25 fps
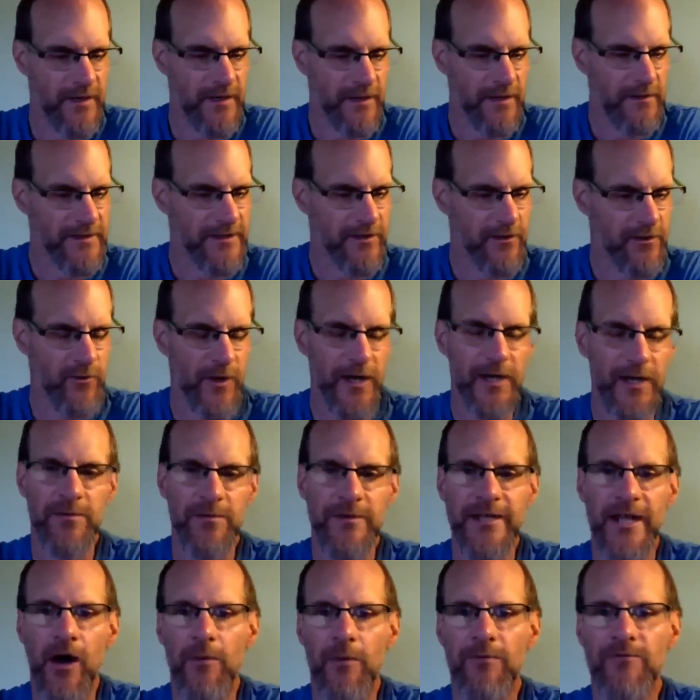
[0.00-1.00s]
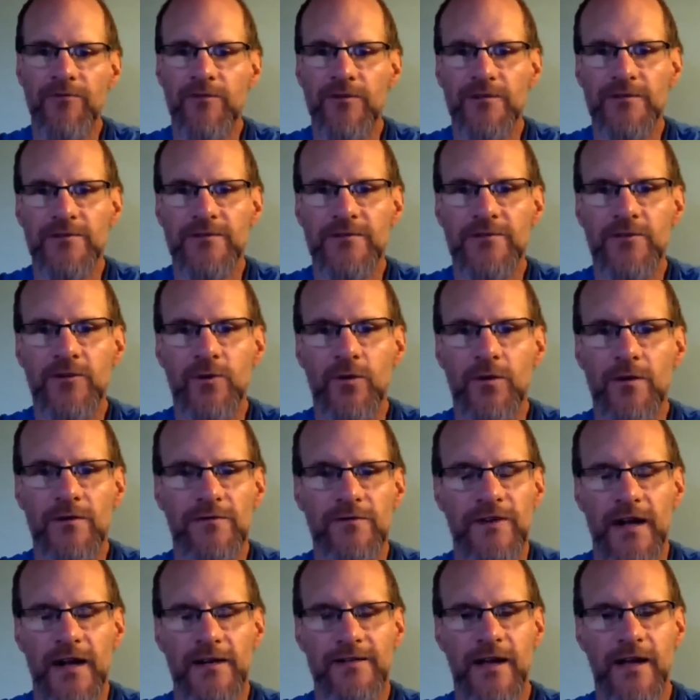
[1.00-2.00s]
incredibly helpful tool.
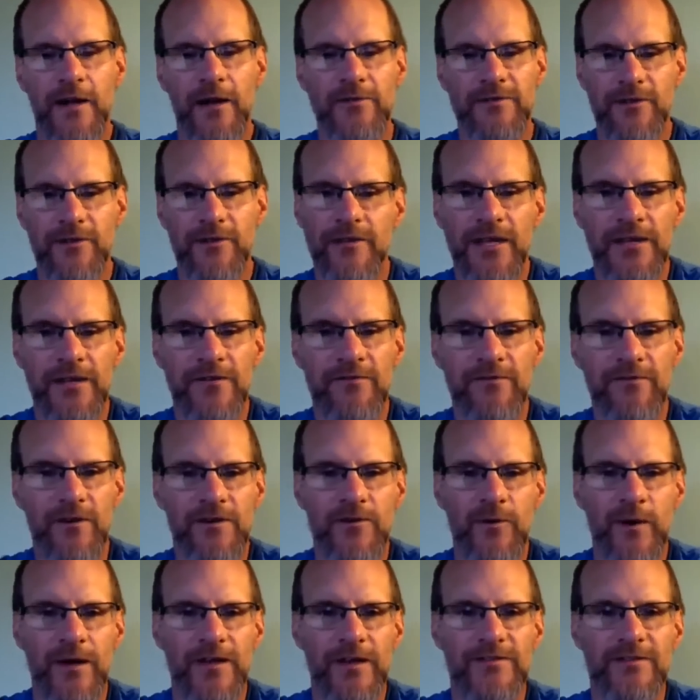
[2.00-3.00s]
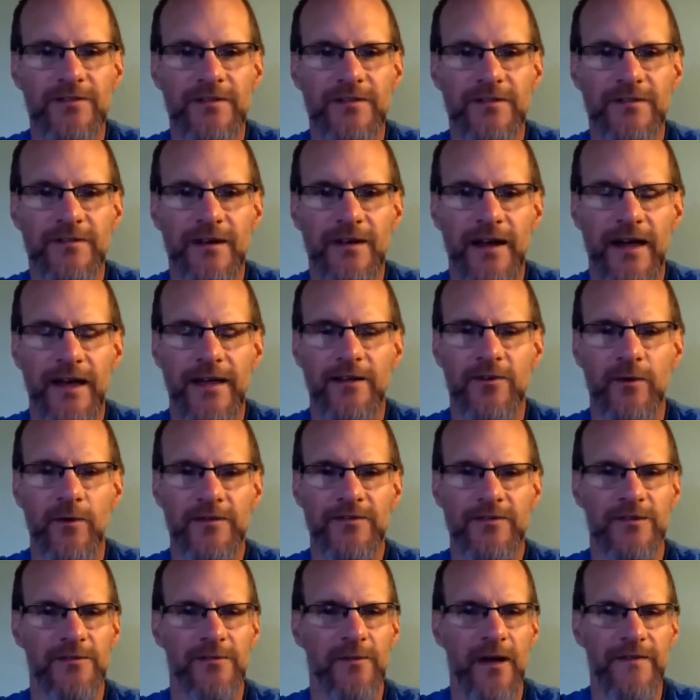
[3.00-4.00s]
In fact, I was looking for a question. I had a
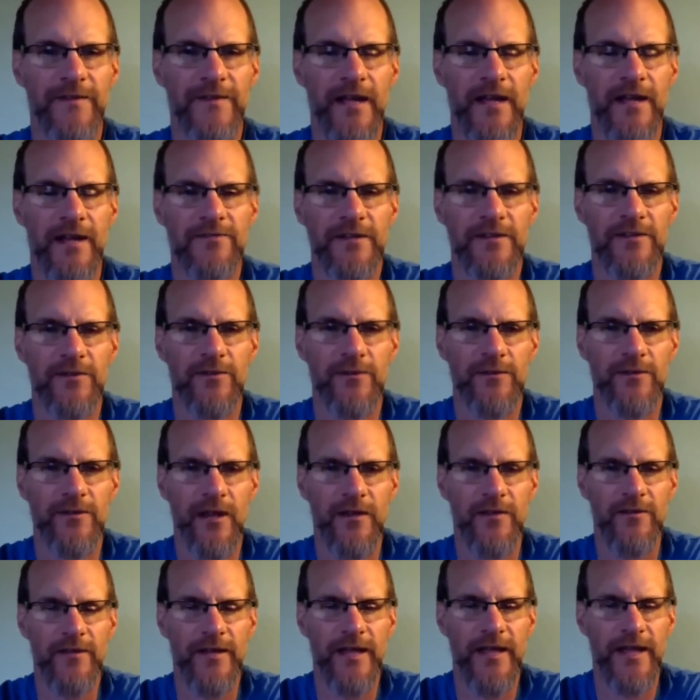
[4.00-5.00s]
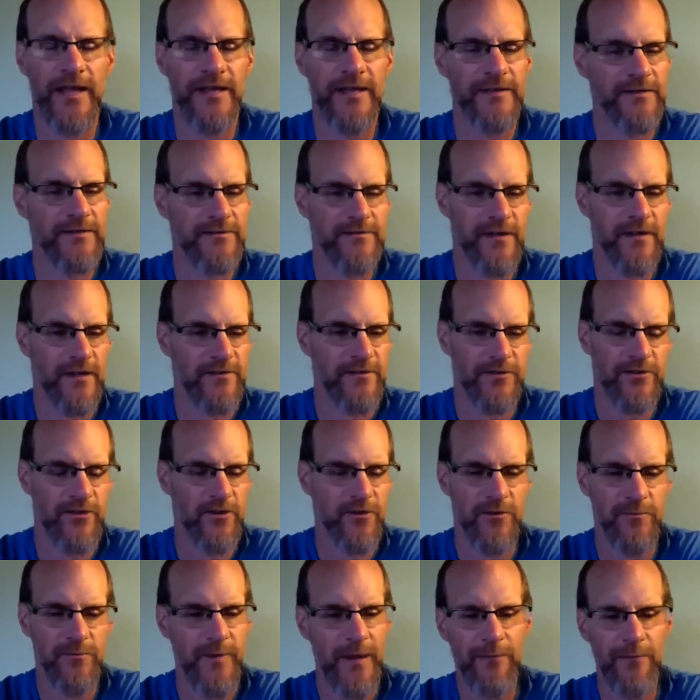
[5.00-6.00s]
question about the XT2 the other day. I just
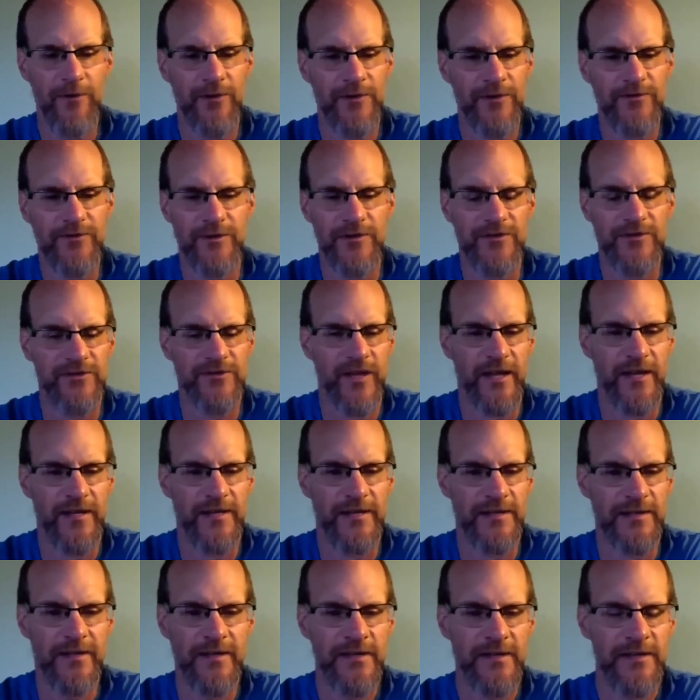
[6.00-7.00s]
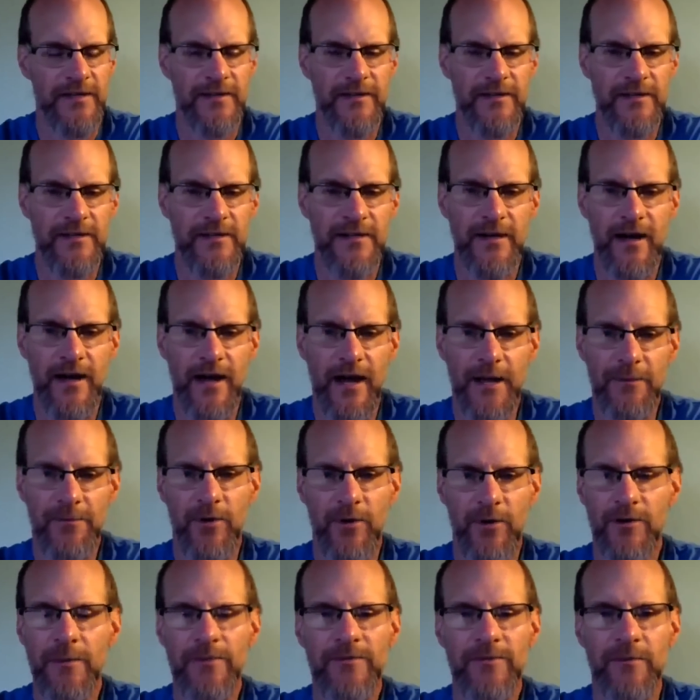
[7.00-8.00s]
couldn't remember a certain setting. I
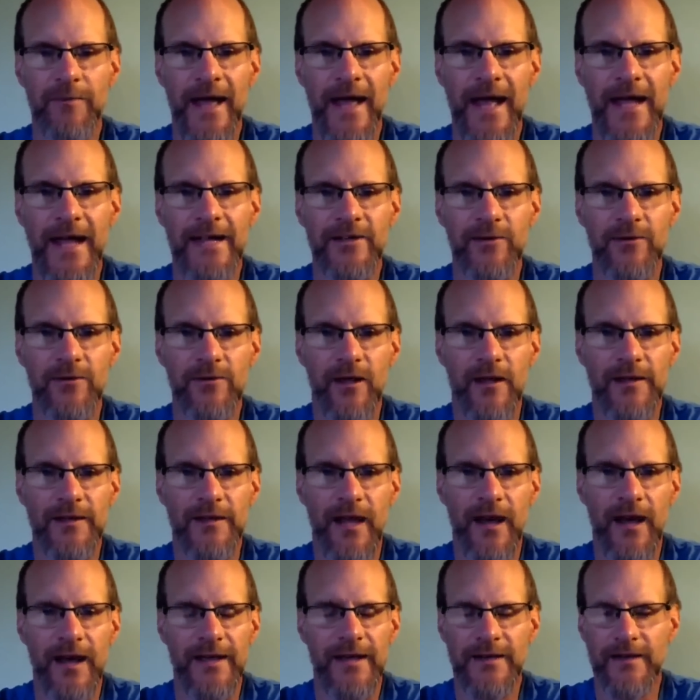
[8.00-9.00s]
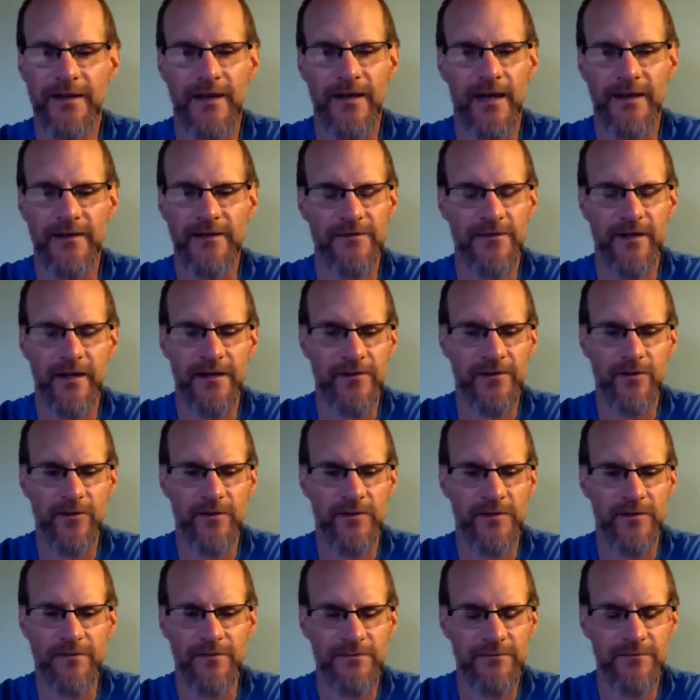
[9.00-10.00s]
pulled up the manual online and I, I
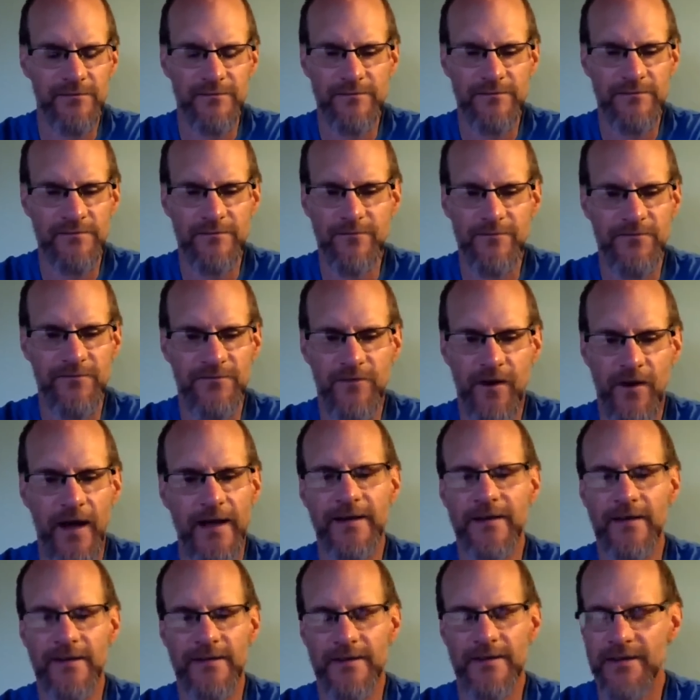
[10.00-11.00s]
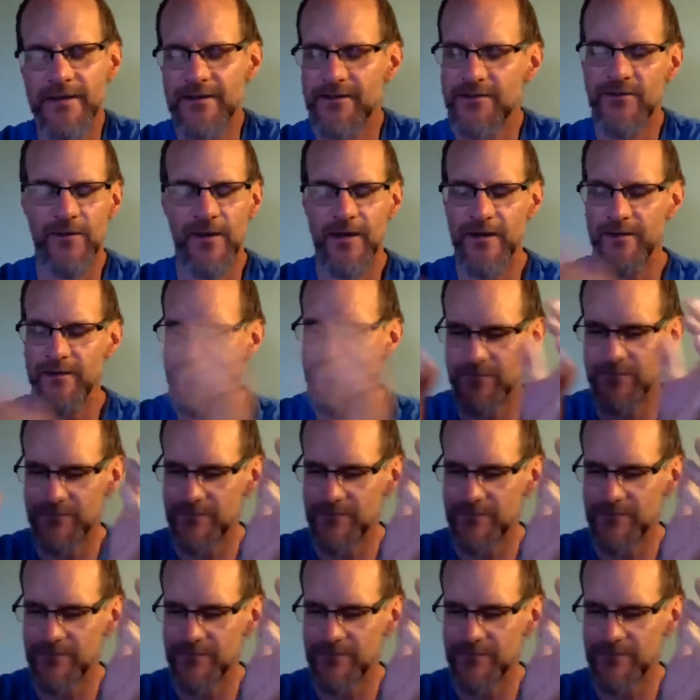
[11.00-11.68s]
couldn't find it. And so I,